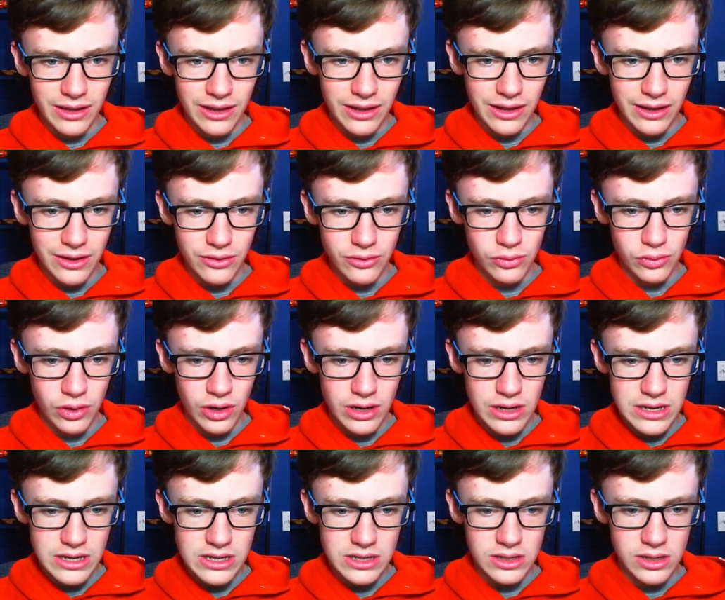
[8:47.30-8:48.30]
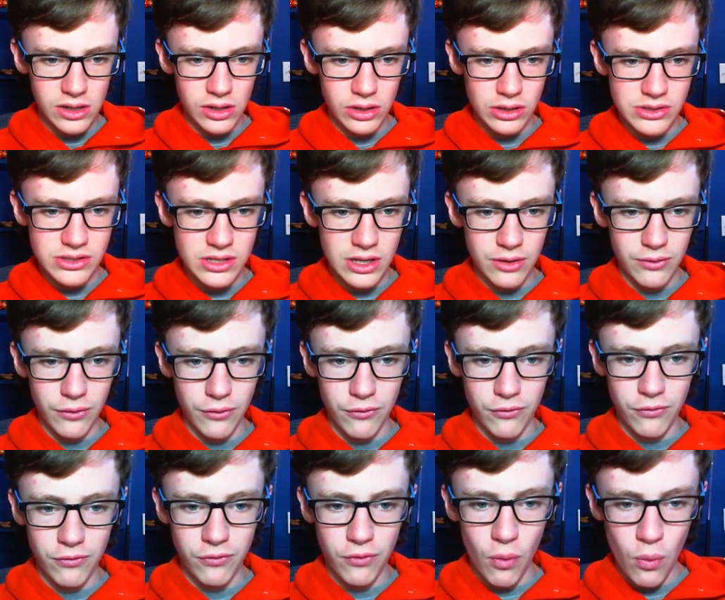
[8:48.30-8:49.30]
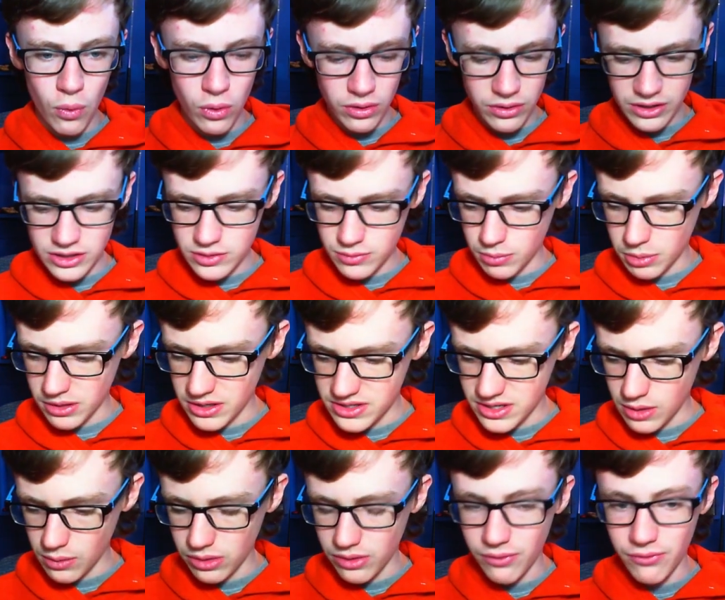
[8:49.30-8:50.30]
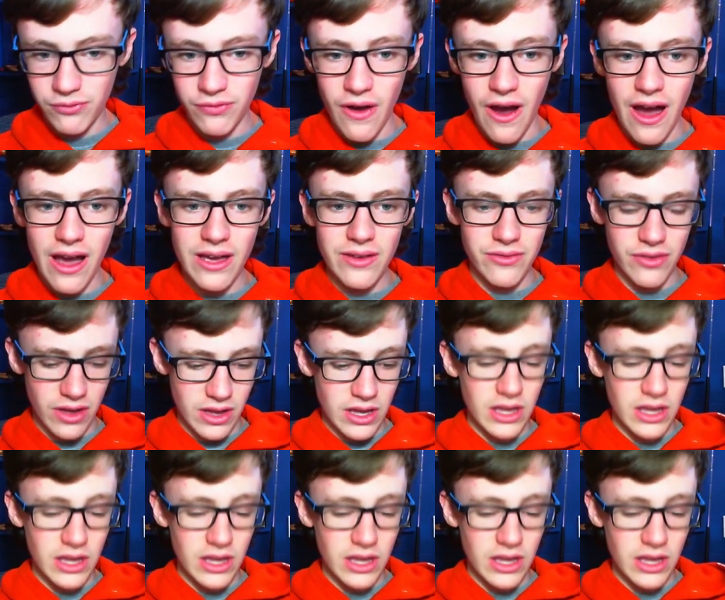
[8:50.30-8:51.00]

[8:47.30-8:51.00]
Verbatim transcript: and right here, instead of a 4, let's replace that with a 5,